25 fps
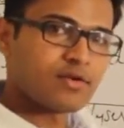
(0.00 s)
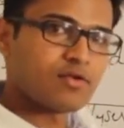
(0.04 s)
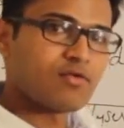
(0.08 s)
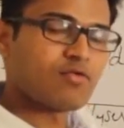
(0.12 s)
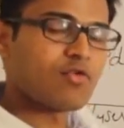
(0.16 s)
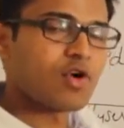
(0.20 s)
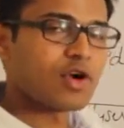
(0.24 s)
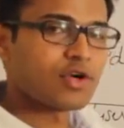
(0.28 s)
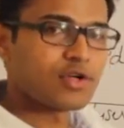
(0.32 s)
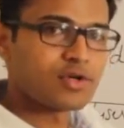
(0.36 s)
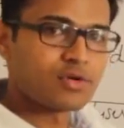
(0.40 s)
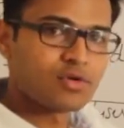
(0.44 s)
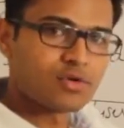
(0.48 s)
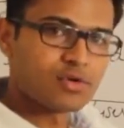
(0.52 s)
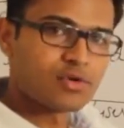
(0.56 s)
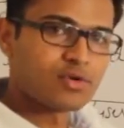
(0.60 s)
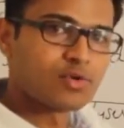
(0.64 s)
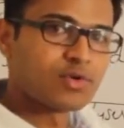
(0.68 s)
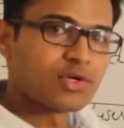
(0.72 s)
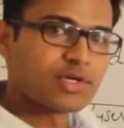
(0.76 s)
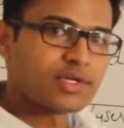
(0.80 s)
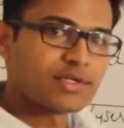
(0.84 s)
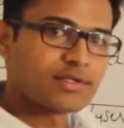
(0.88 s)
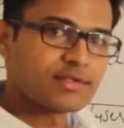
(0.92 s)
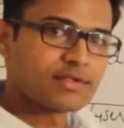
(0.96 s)
what you could
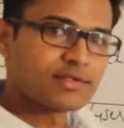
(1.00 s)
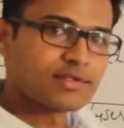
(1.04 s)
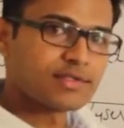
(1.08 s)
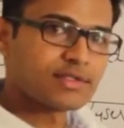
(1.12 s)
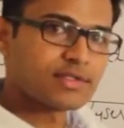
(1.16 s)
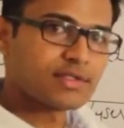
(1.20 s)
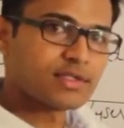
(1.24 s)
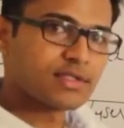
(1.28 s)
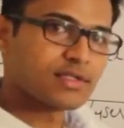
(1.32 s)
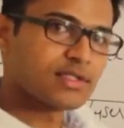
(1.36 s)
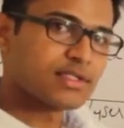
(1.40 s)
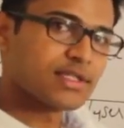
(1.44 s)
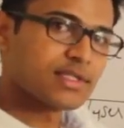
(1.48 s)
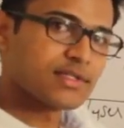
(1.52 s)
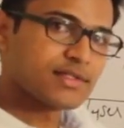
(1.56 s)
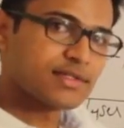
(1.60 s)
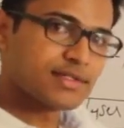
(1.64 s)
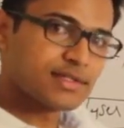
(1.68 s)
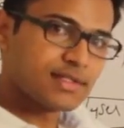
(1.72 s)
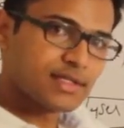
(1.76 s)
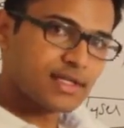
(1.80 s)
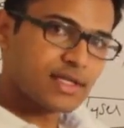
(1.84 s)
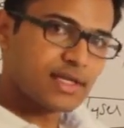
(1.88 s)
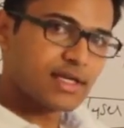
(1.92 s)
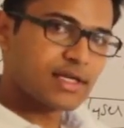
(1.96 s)
do is just
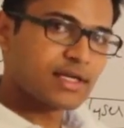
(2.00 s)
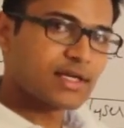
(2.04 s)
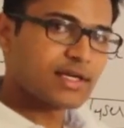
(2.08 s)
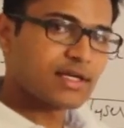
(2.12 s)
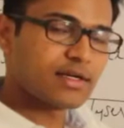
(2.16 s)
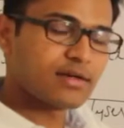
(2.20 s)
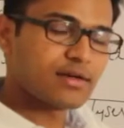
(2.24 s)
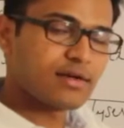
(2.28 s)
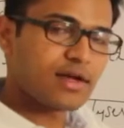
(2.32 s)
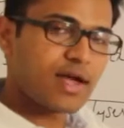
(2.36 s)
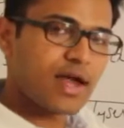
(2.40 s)
take it